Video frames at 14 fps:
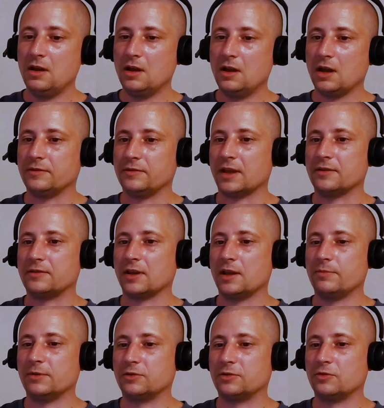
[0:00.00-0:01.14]
And then
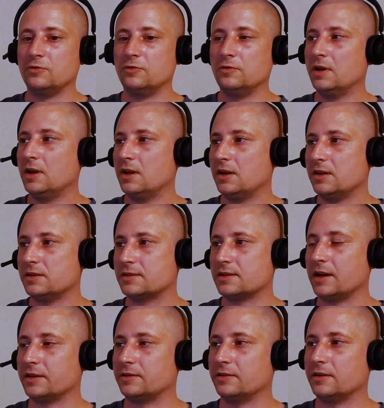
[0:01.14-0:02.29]
table two is
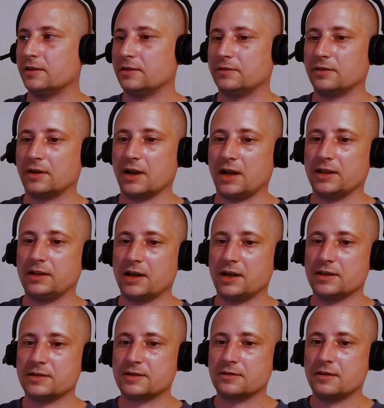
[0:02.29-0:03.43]
like the
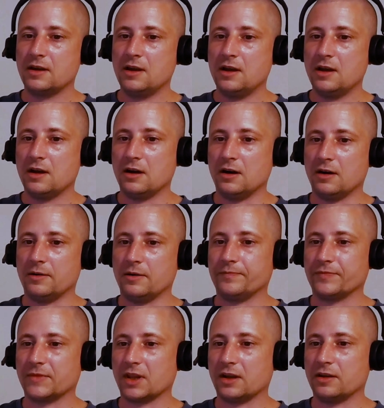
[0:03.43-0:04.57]
guidelines.
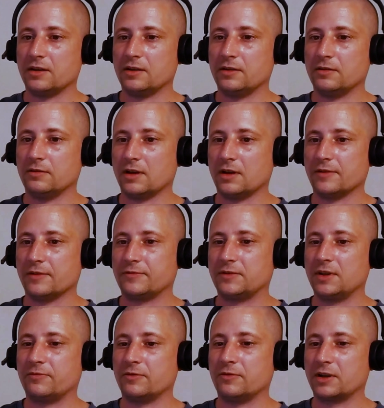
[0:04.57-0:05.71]
I have
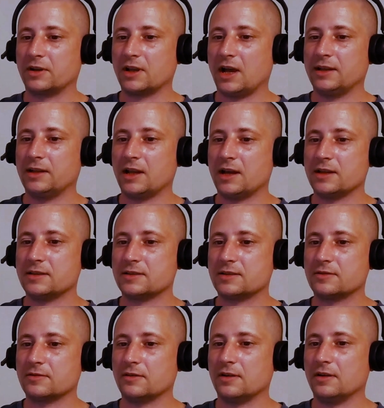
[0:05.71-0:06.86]
different guidelines.
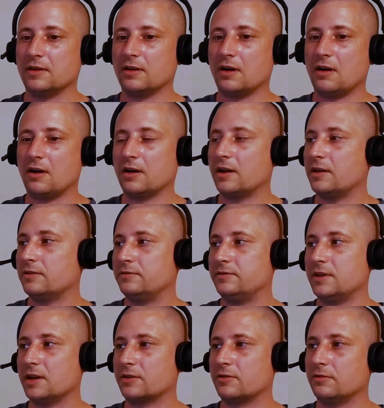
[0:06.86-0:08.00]

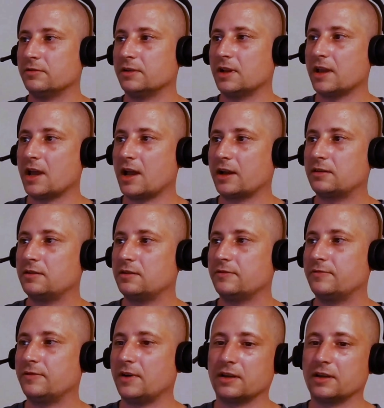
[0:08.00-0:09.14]
They're currently
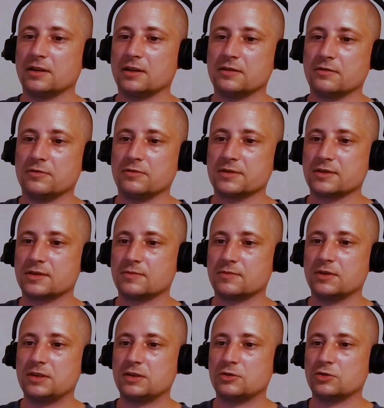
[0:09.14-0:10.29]
active. I can also
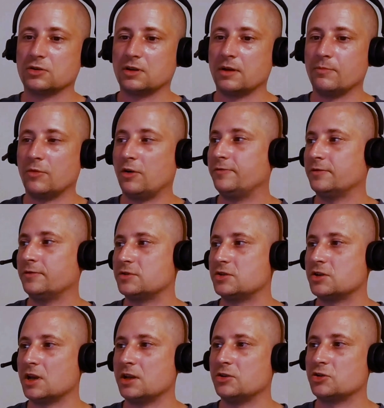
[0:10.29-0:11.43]
switch them off and
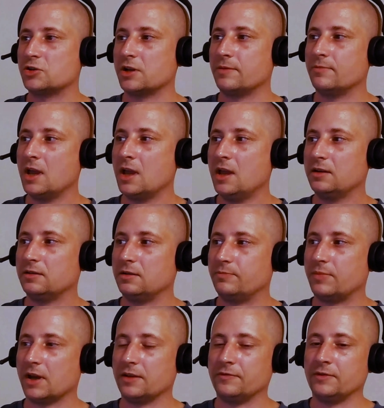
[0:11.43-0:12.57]
change them
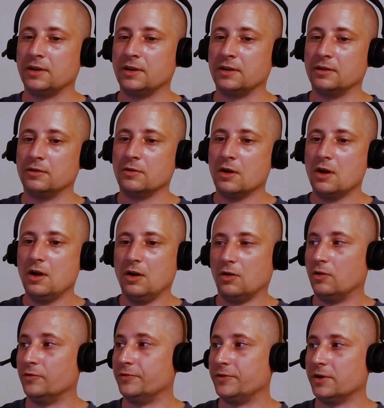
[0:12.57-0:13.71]
depending
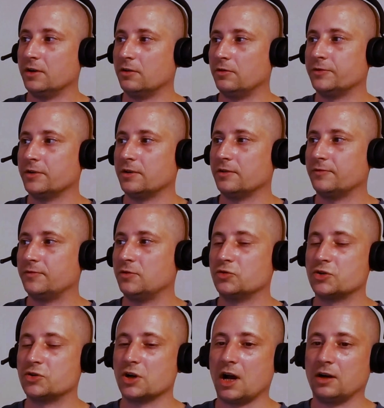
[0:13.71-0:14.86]
on the
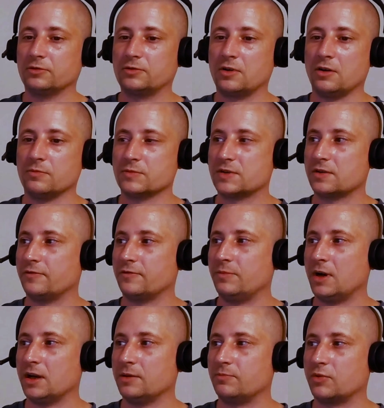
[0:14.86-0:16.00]
future outcomes of
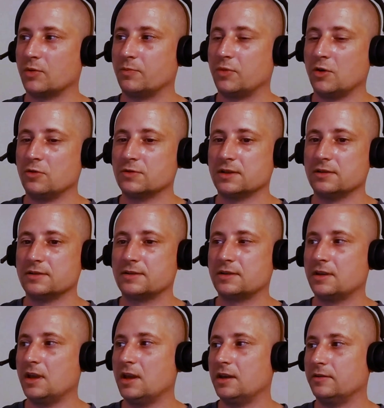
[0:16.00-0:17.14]
my proposals.
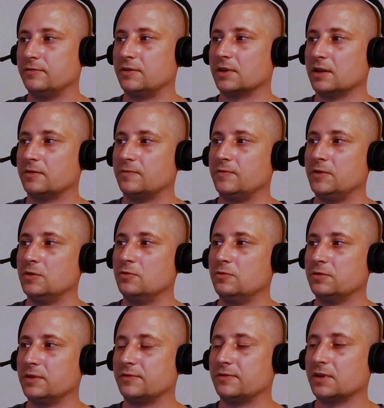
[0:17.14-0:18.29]
If they get
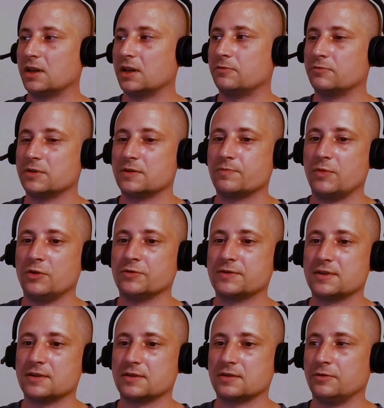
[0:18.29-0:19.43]
viewed, if they get
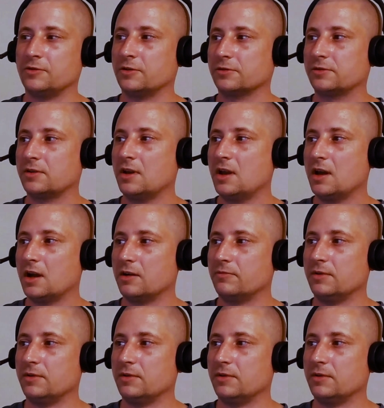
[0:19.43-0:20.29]
responses or not, I will